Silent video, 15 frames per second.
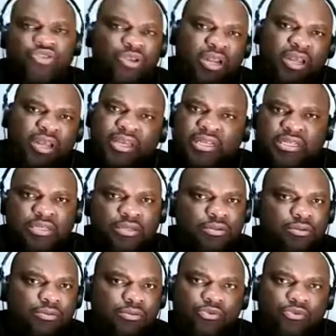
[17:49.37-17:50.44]
Whatever
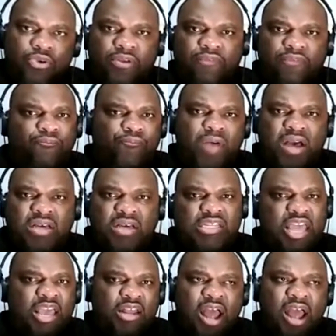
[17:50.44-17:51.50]
that street is
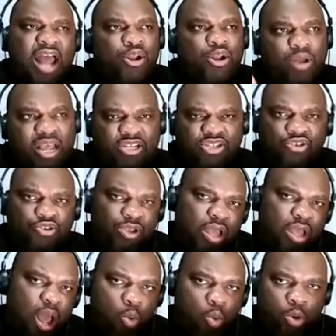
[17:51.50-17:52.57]
with a Fox
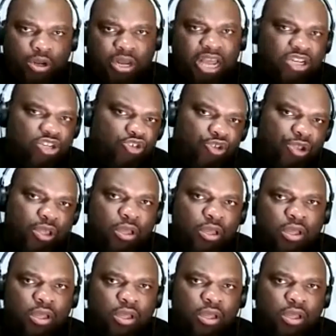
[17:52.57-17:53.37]
Theater. I know that street.